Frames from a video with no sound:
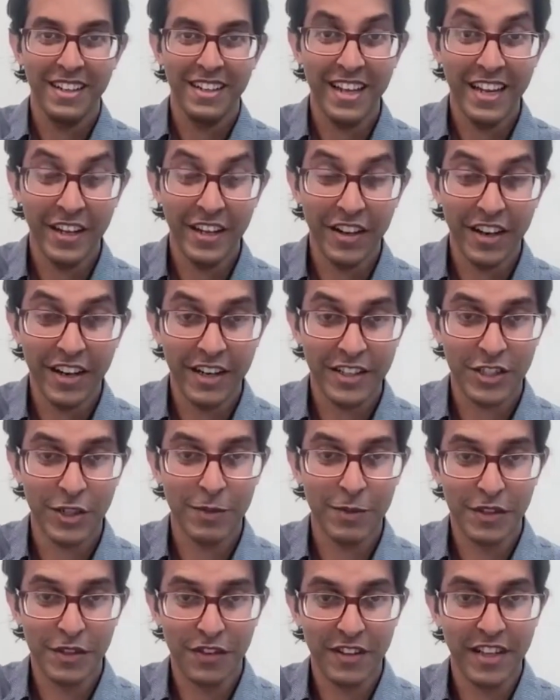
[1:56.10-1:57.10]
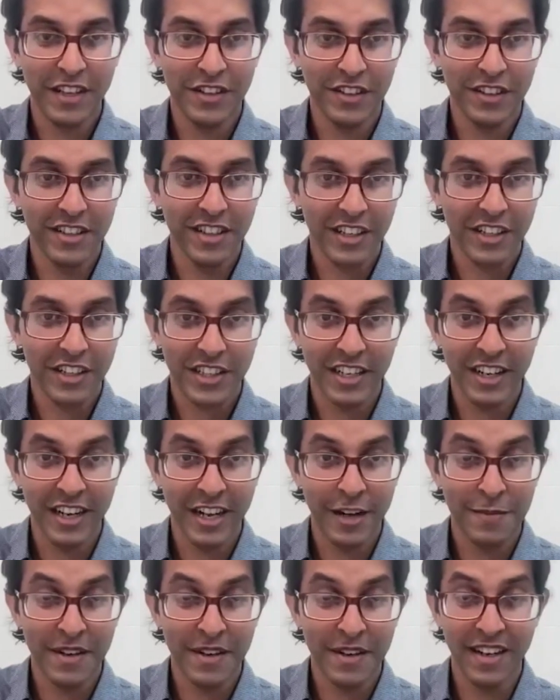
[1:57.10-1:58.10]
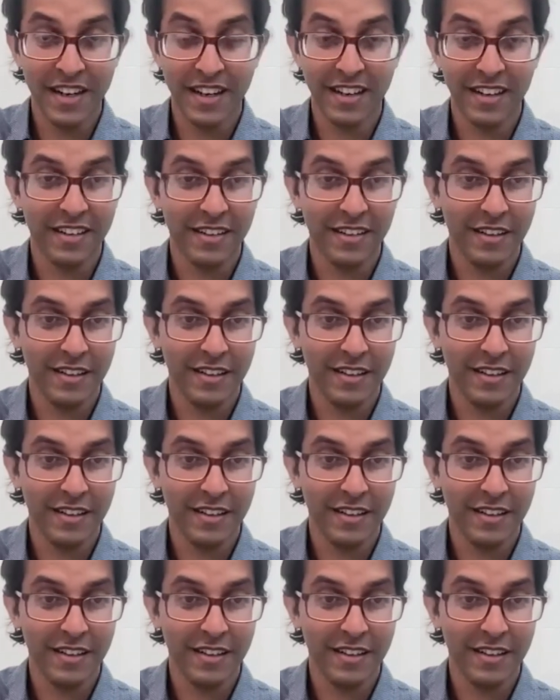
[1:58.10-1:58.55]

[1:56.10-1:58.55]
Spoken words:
Thank you, Gary, so much for the introduction. And I'm